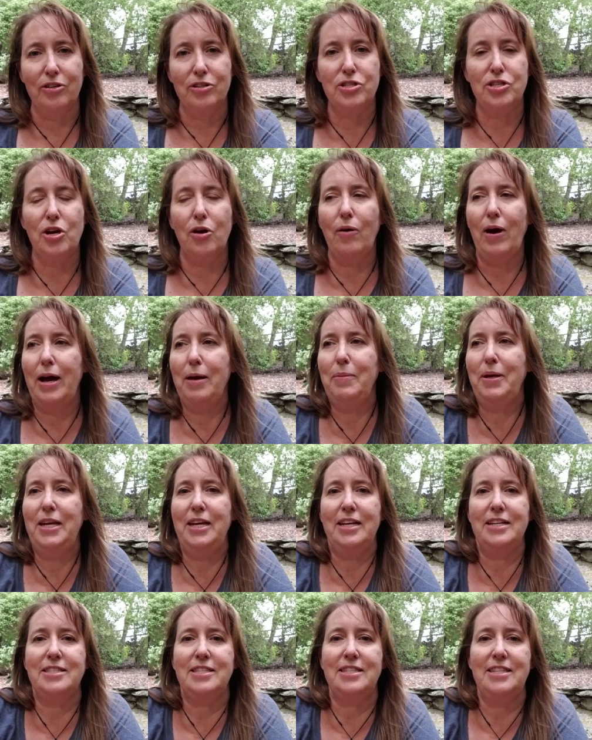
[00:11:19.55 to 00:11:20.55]
So, I mean,
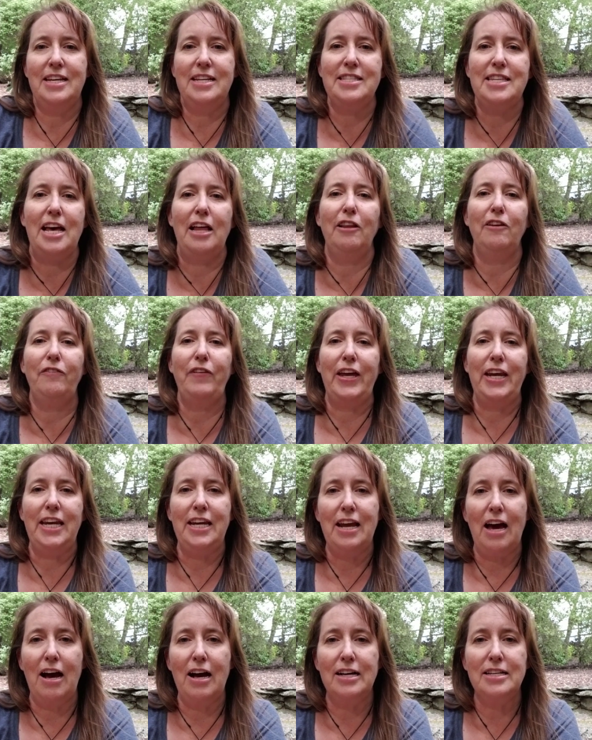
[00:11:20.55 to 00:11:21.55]
it's
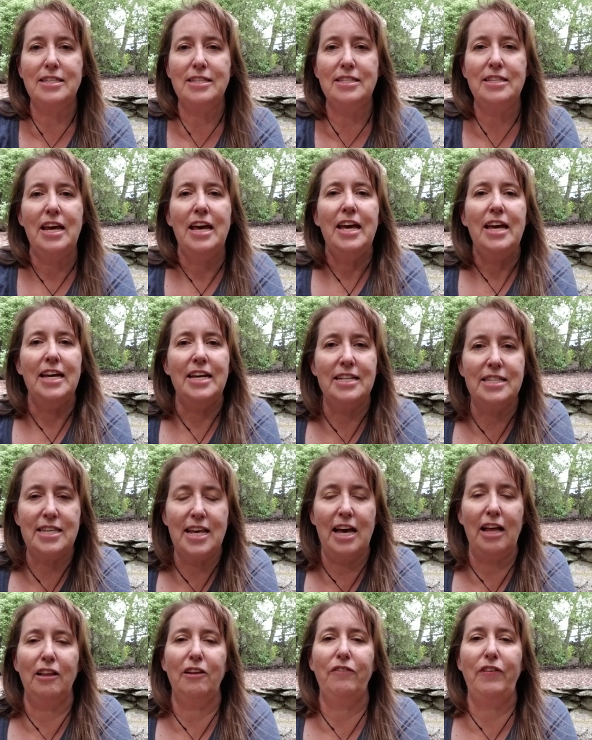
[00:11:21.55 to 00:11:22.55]
elevating us, it's
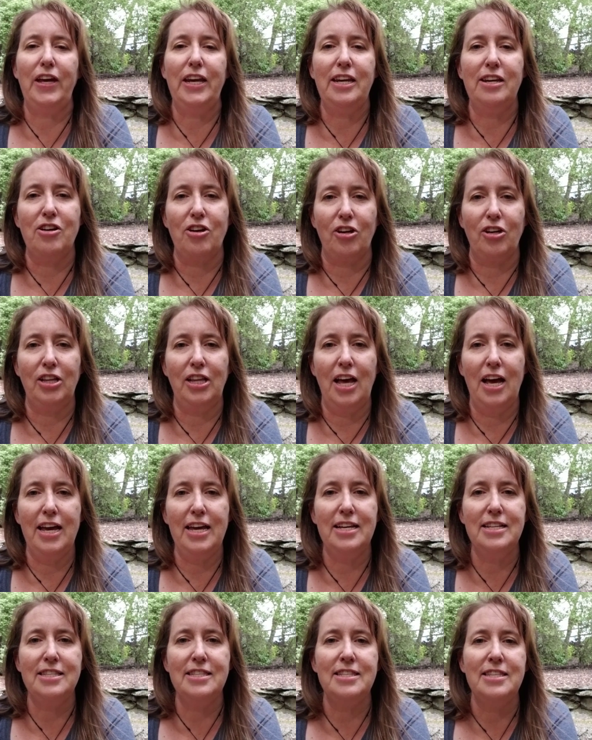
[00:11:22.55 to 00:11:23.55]
elevating our
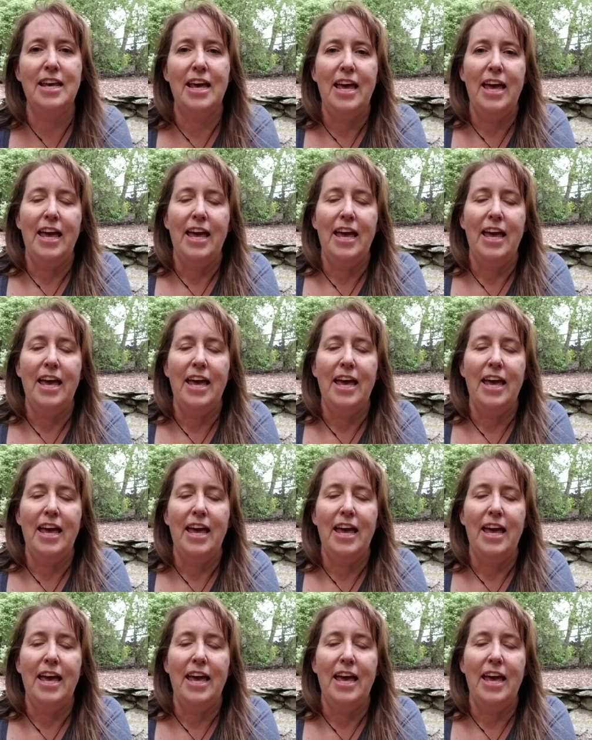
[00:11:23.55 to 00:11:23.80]
clients,